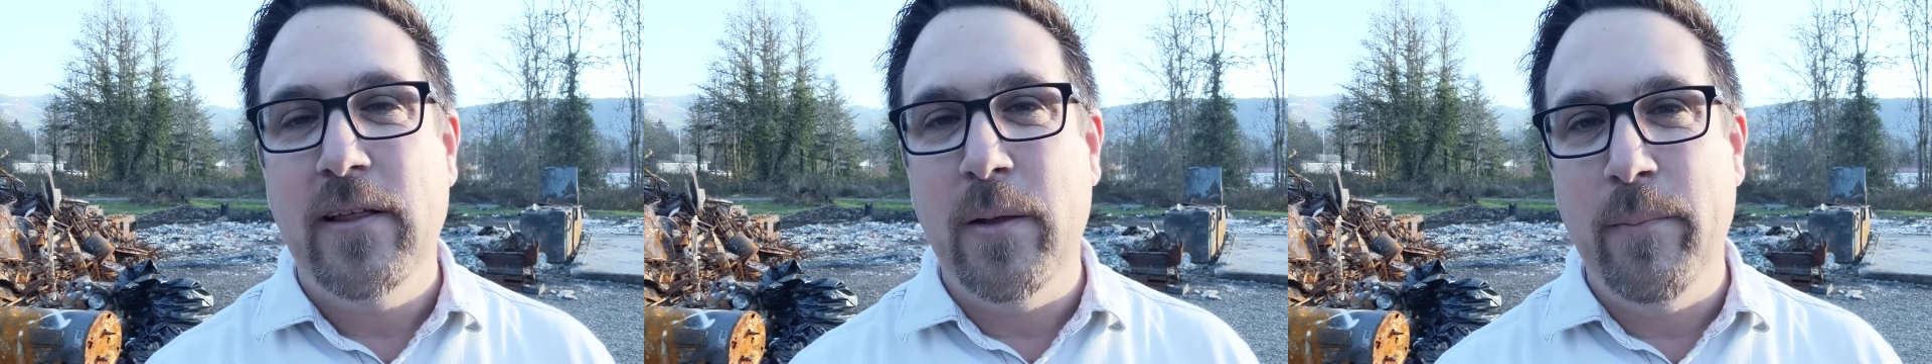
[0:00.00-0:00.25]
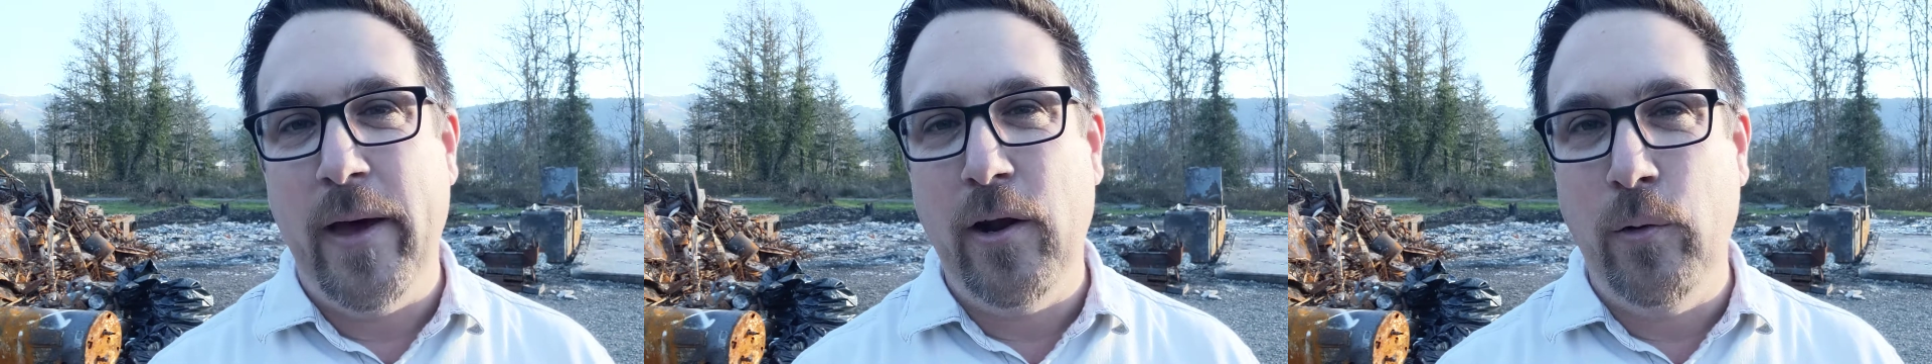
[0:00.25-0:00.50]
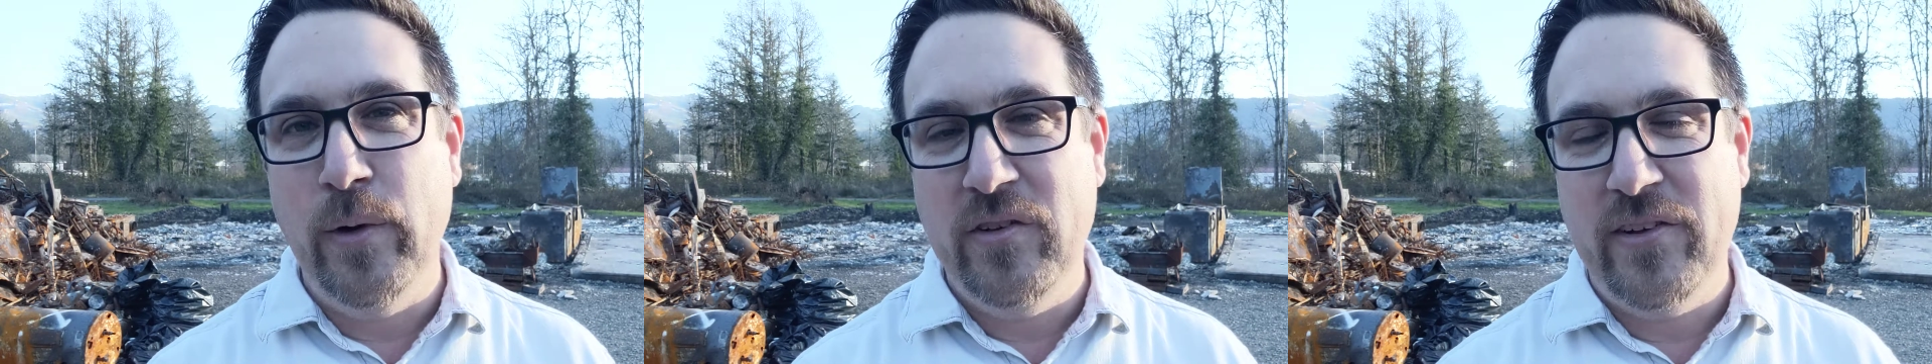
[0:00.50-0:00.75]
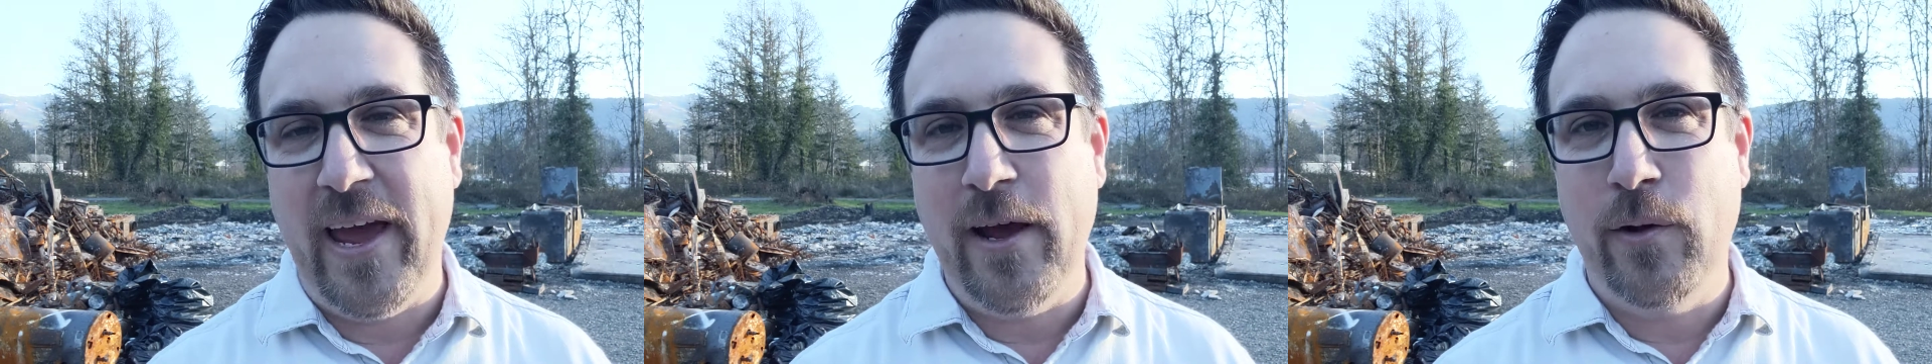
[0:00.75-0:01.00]
the metal
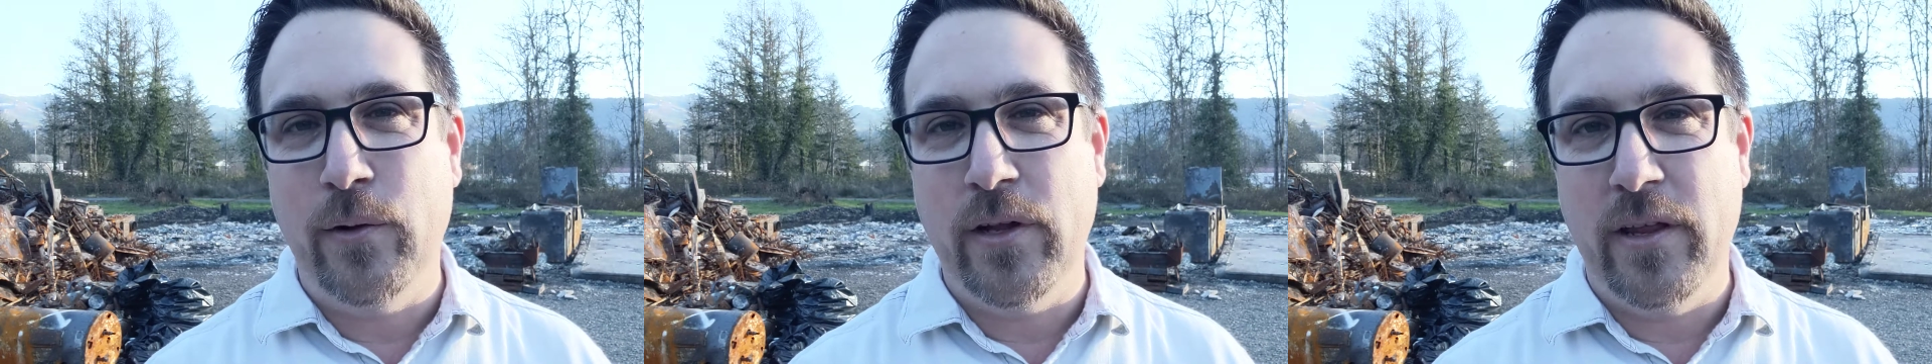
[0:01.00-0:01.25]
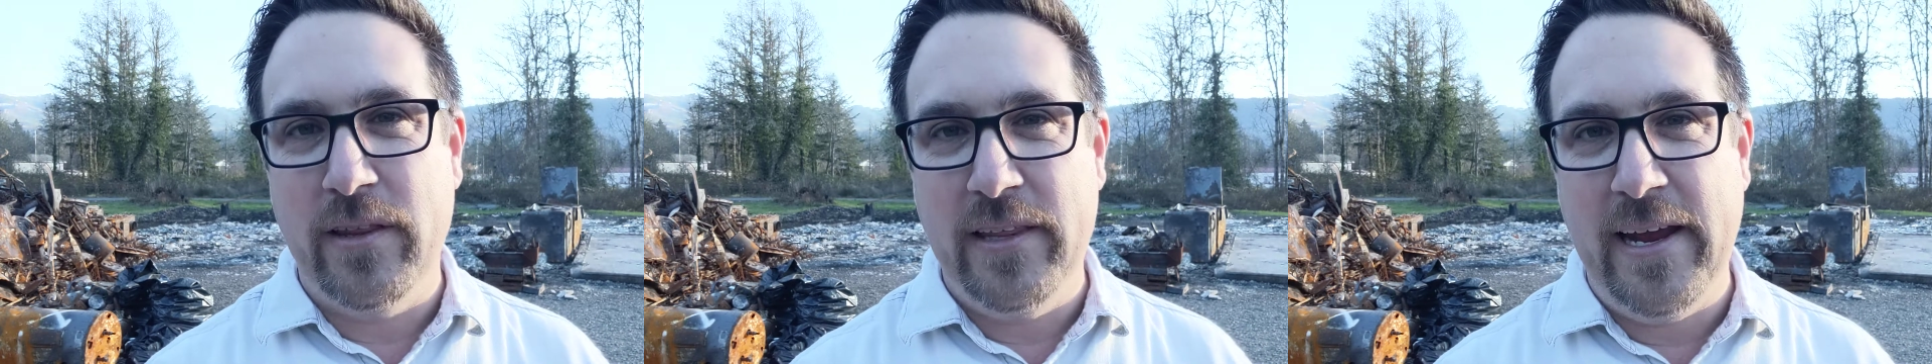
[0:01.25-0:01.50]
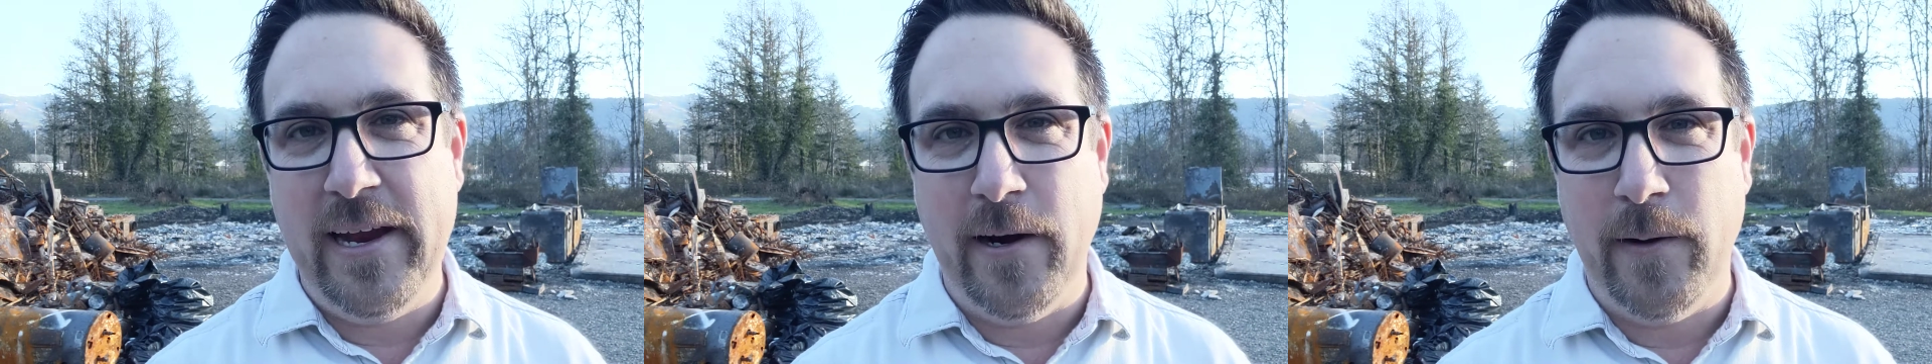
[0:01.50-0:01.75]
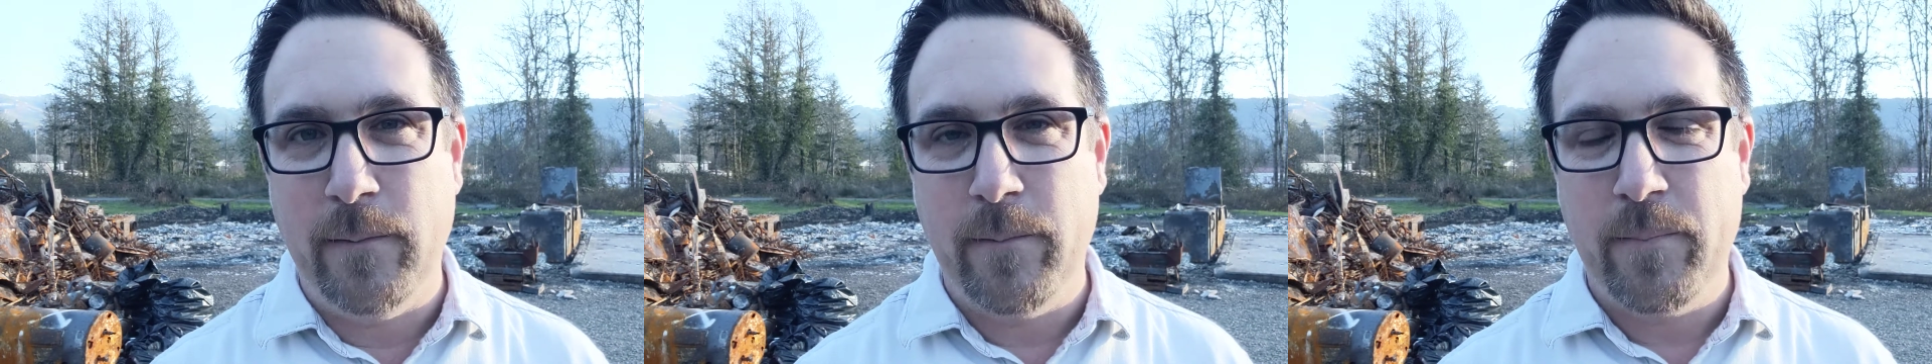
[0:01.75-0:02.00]
recycled there.